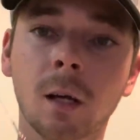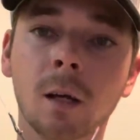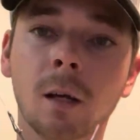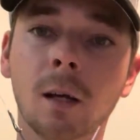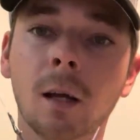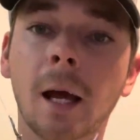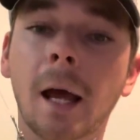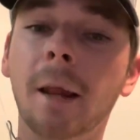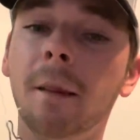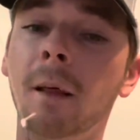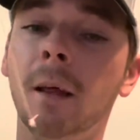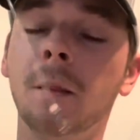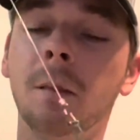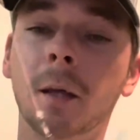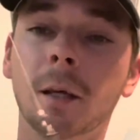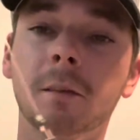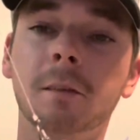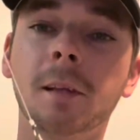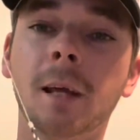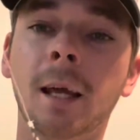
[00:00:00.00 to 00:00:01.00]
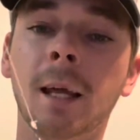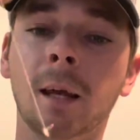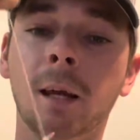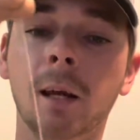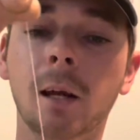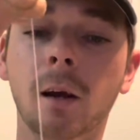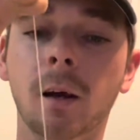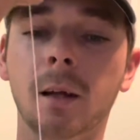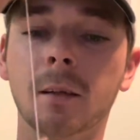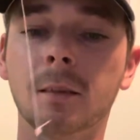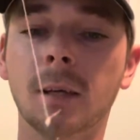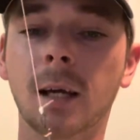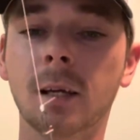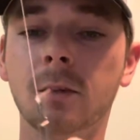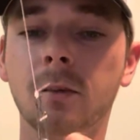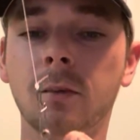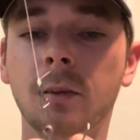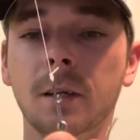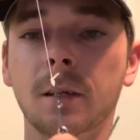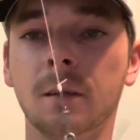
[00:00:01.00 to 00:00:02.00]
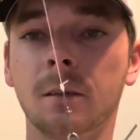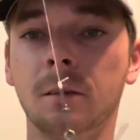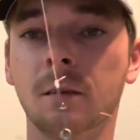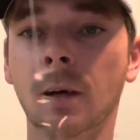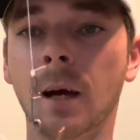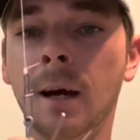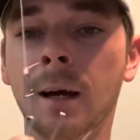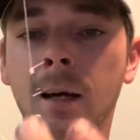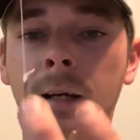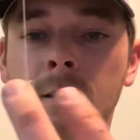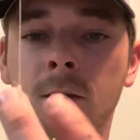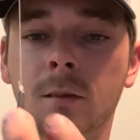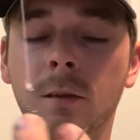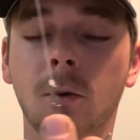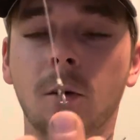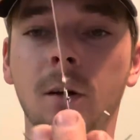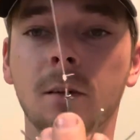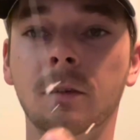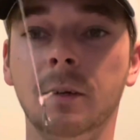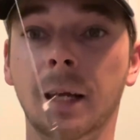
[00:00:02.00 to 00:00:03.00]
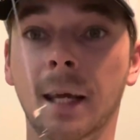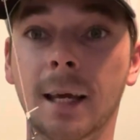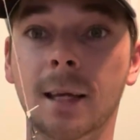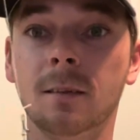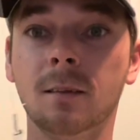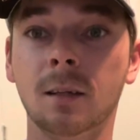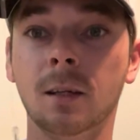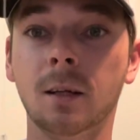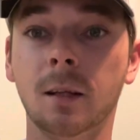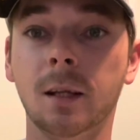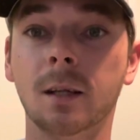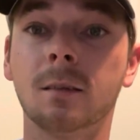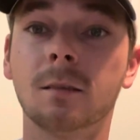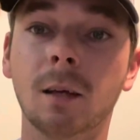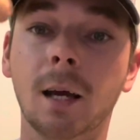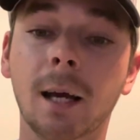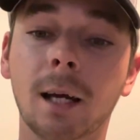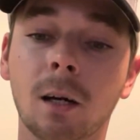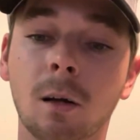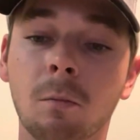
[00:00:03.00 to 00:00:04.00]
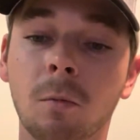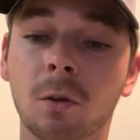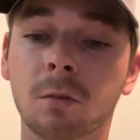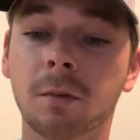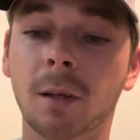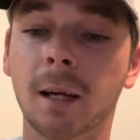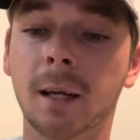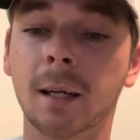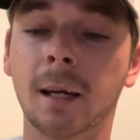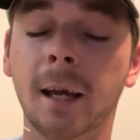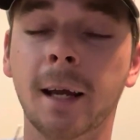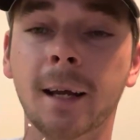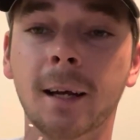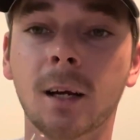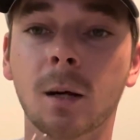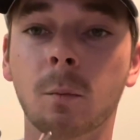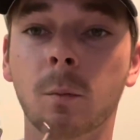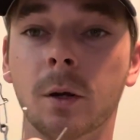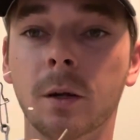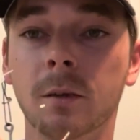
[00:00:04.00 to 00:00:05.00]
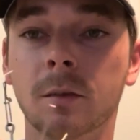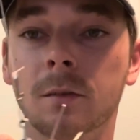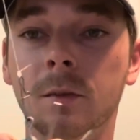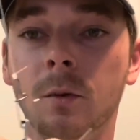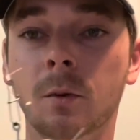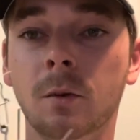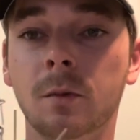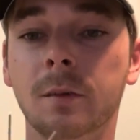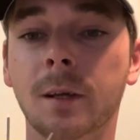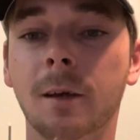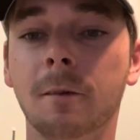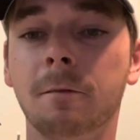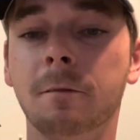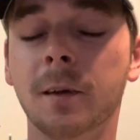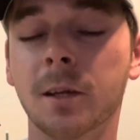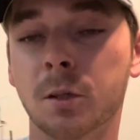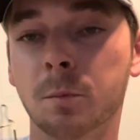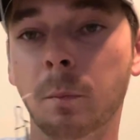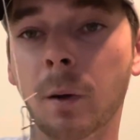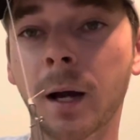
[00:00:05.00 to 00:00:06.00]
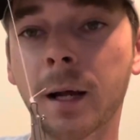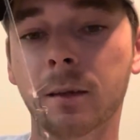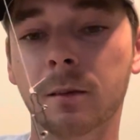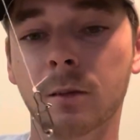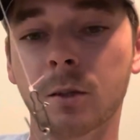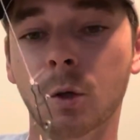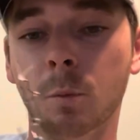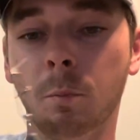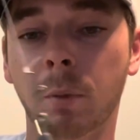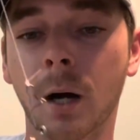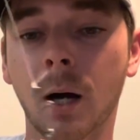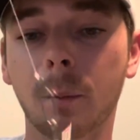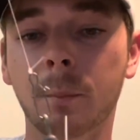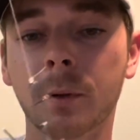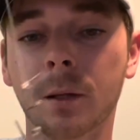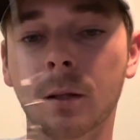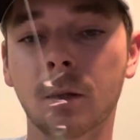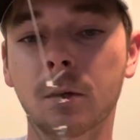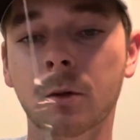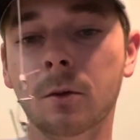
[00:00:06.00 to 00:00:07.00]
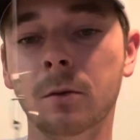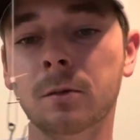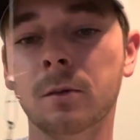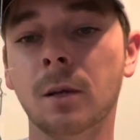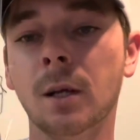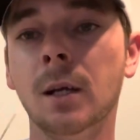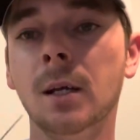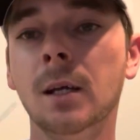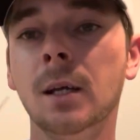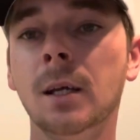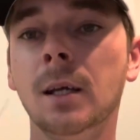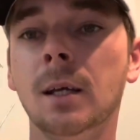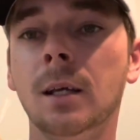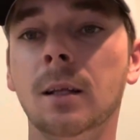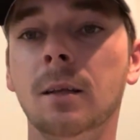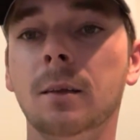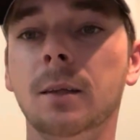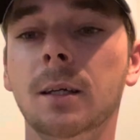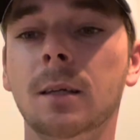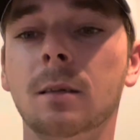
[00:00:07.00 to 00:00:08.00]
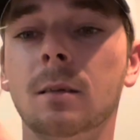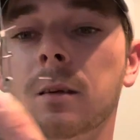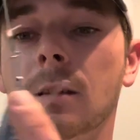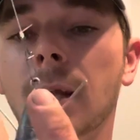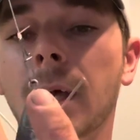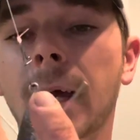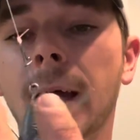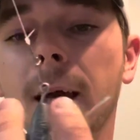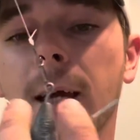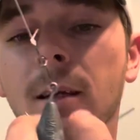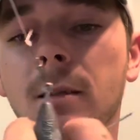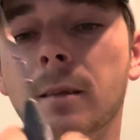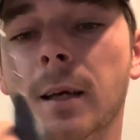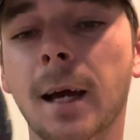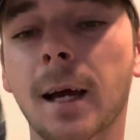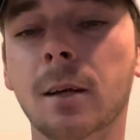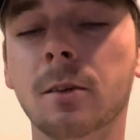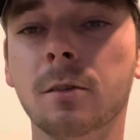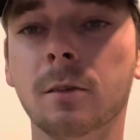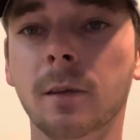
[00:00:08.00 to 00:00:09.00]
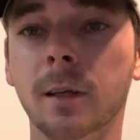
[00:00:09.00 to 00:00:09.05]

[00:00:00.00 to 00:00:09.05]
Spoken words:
And then this thing here, it's actually designed so it digs into the sand almost like an anchor, but as soon as that fish bites and you pop it loose, these legs actually